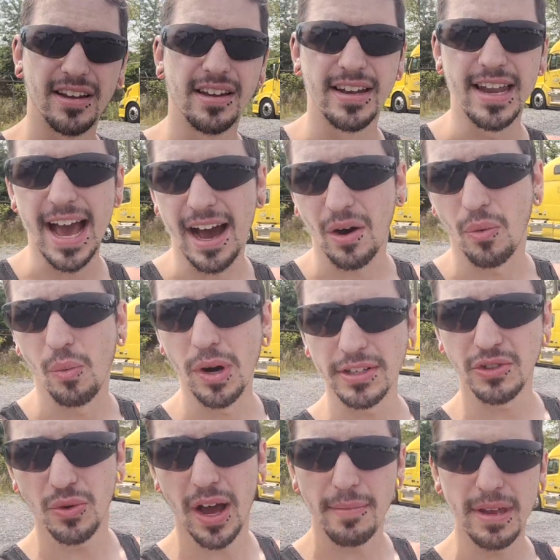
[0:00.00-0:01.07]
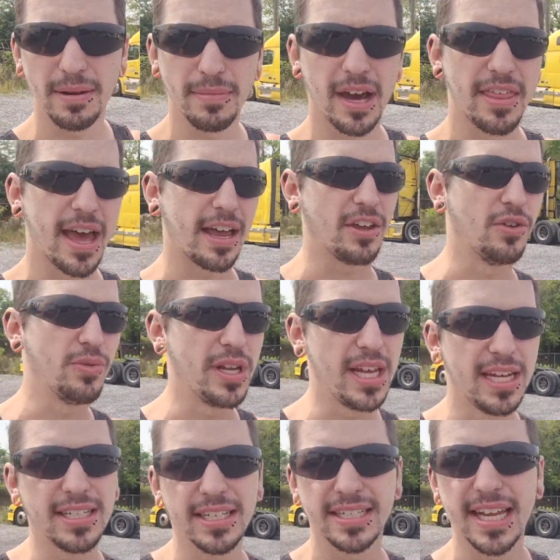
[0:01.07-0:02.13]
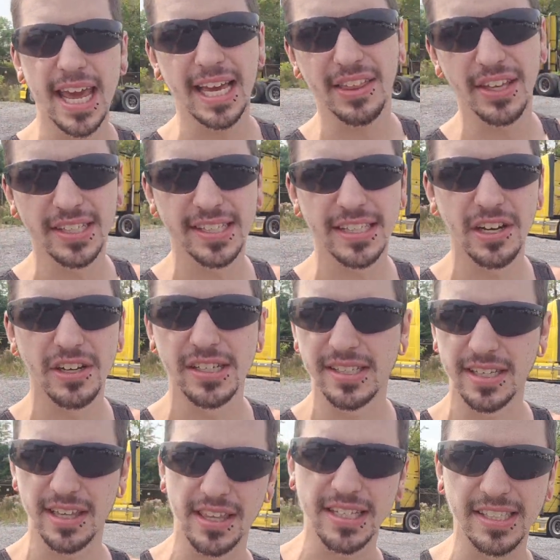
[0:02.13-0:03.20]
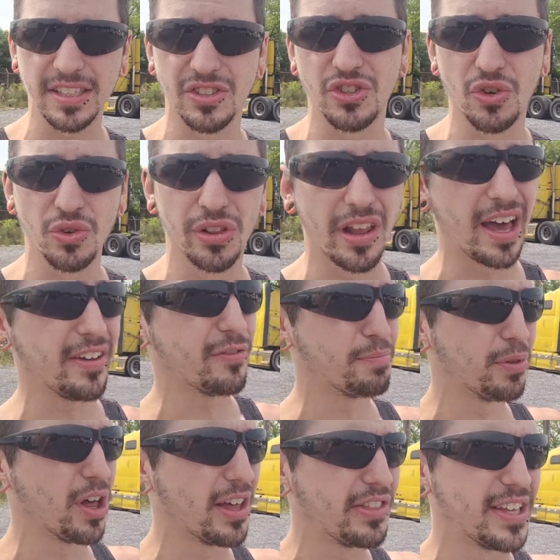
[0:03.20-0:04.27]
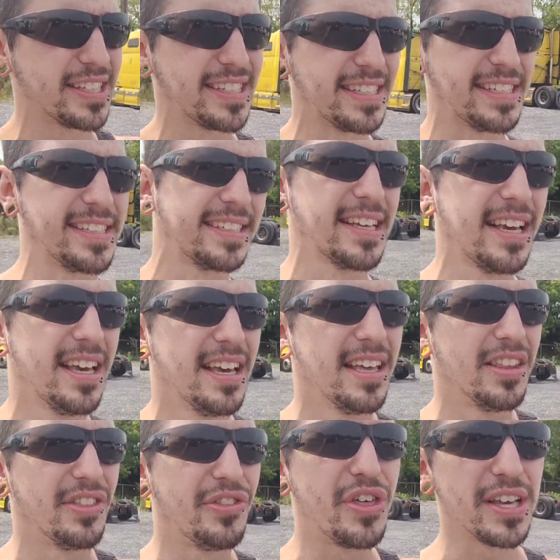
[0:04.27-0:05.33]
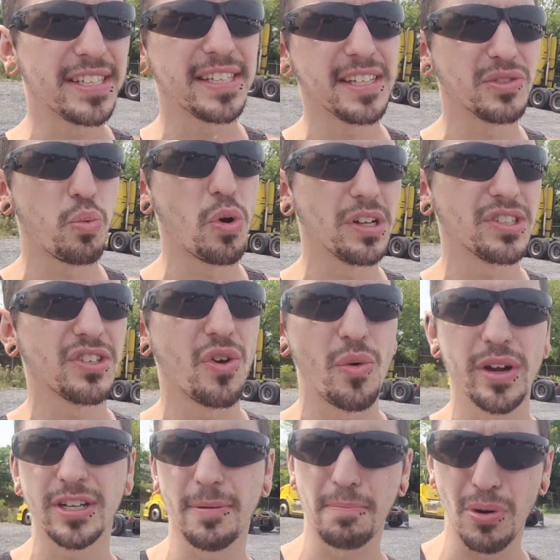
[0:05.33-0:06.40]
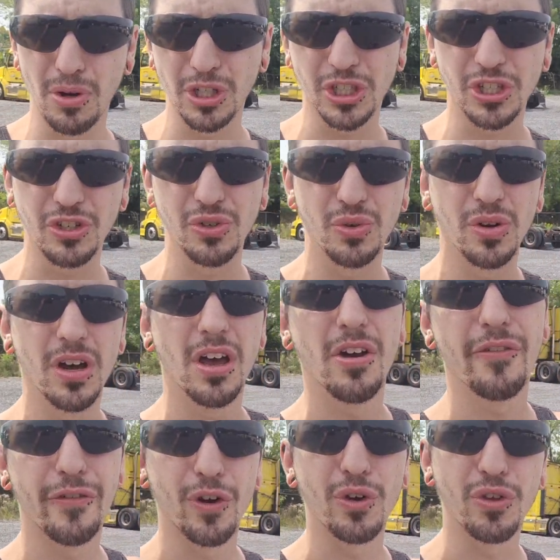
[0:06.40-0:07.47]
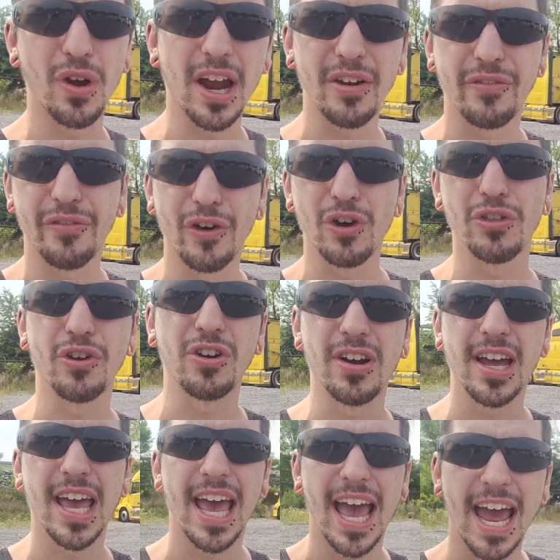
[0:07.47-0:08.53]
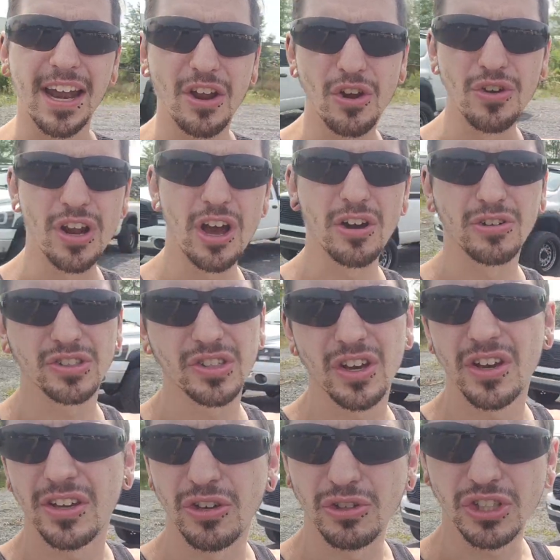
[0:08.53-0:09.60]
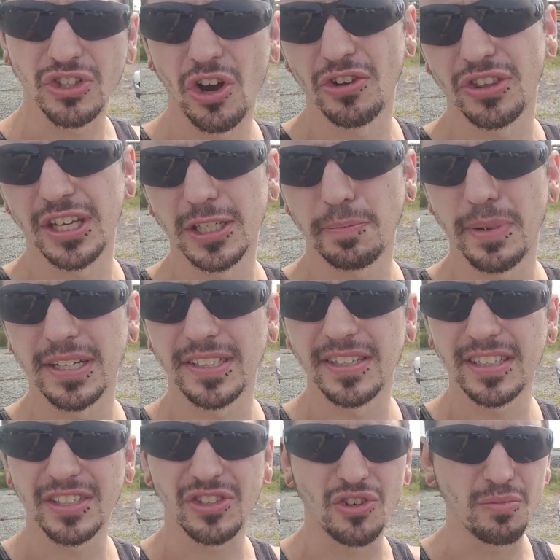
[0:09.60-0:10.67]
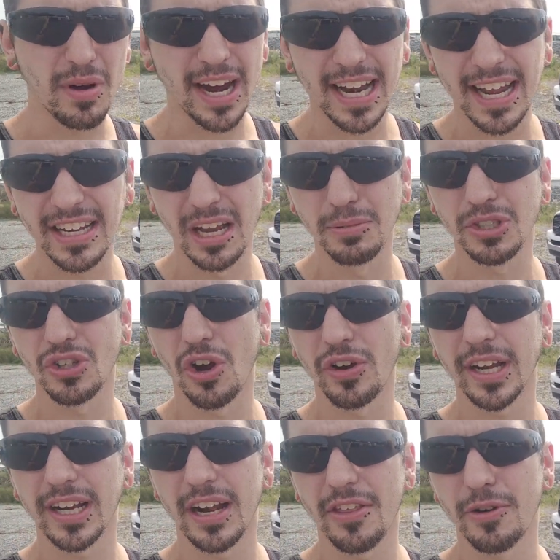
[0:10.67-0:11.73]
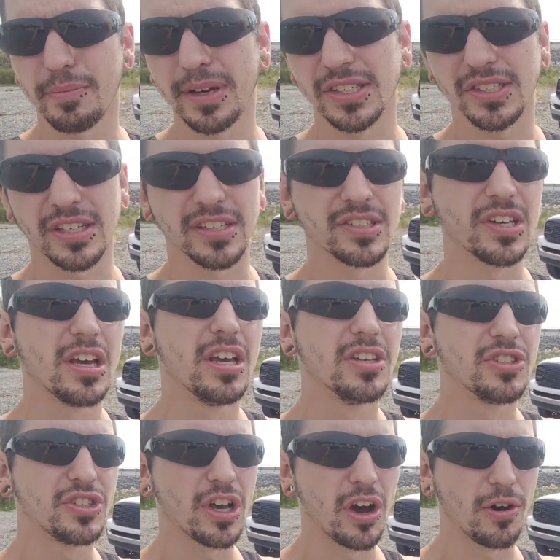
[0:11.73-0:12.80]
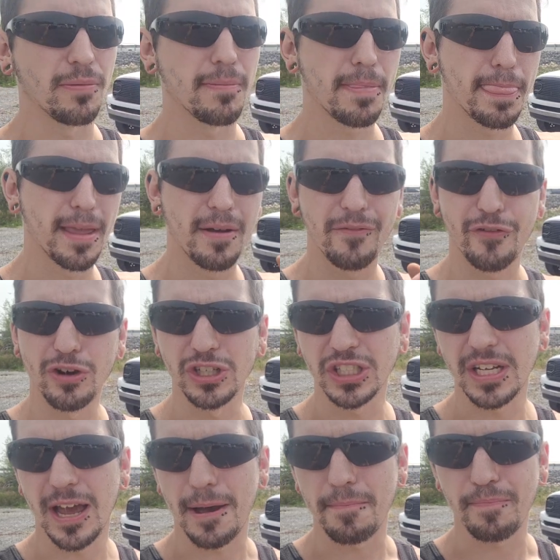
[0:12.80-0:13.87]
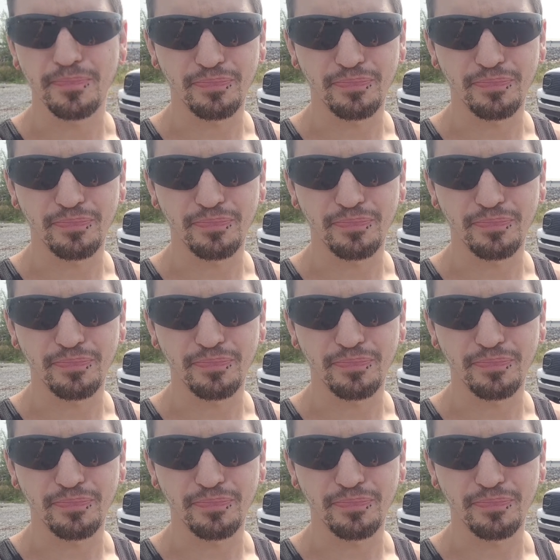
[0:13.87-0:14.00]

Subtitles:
Now, what do I mean by that? You need to take this seriously. This is your lifeblood. This is what's going to push you further and further. And who knows? You start this business, you might end up starting another business. So, first step,